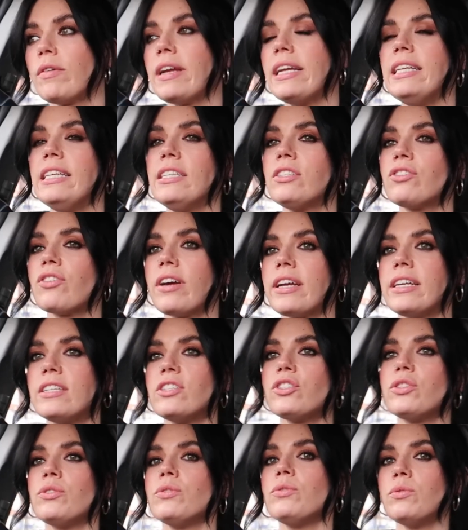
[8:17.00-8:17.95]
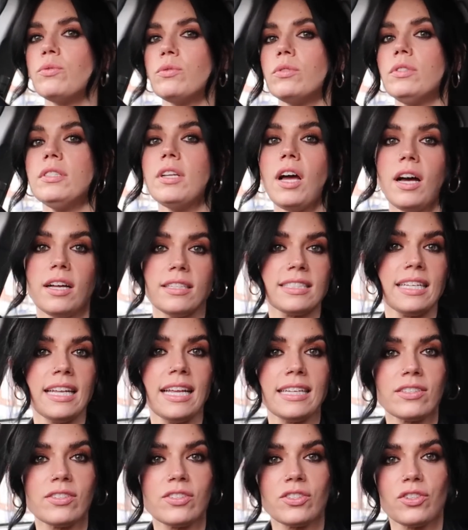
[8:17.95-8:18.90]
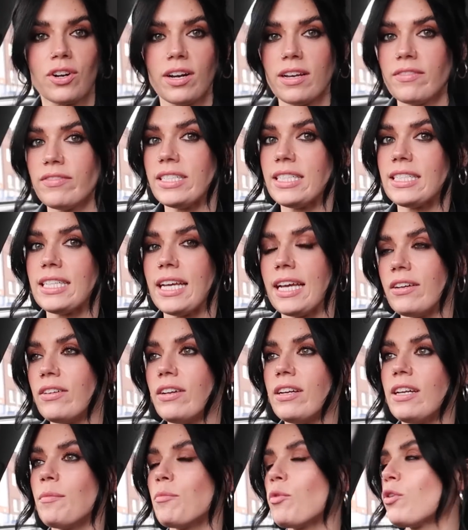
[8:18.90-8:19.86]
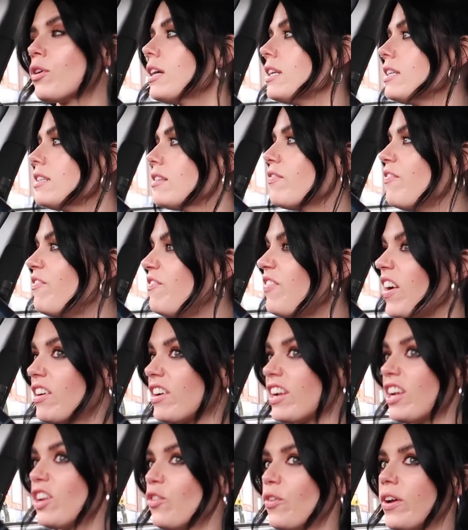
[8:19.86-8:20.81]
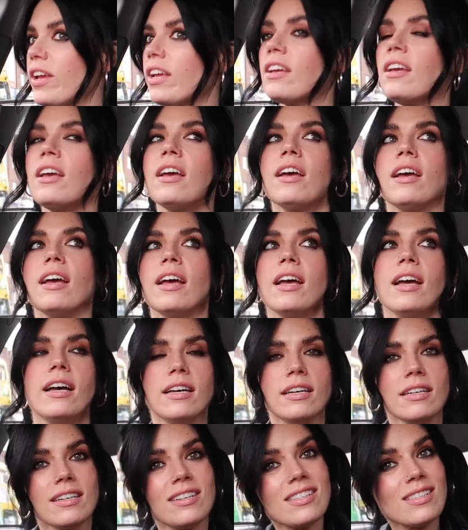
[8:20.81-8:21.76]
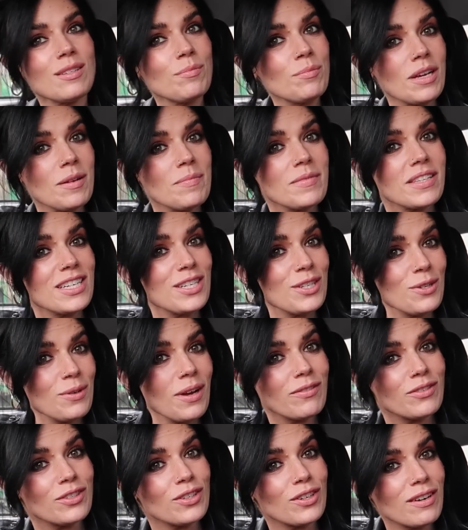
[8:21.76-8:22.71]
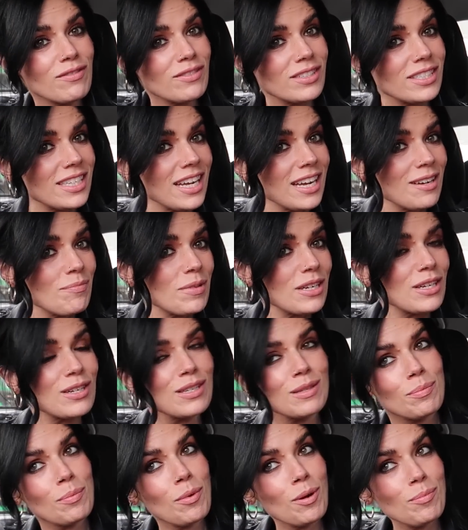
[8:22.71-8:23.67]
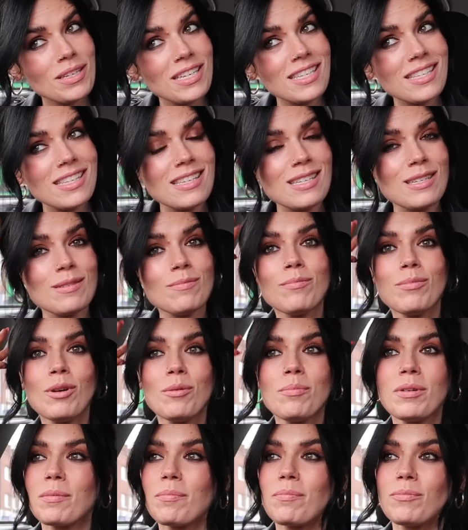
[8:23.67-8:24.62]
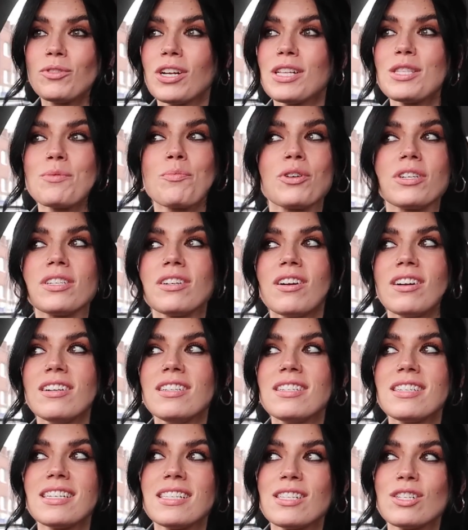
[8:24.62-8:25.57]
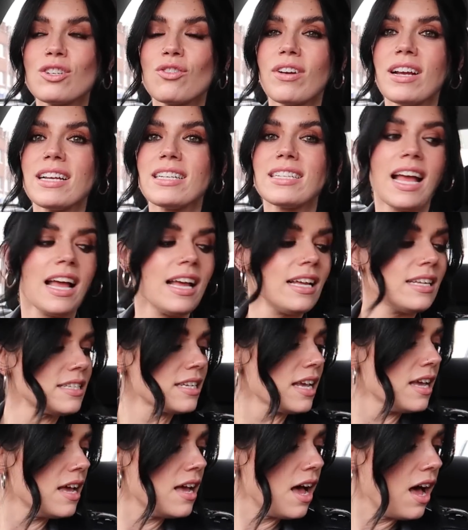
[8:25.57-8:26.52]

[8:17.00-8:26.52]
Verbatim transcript: really trying to not let us drive into town anymore, and it's very annoying because sometimes I do have to drive into town because public transport in Ireland isn't great, and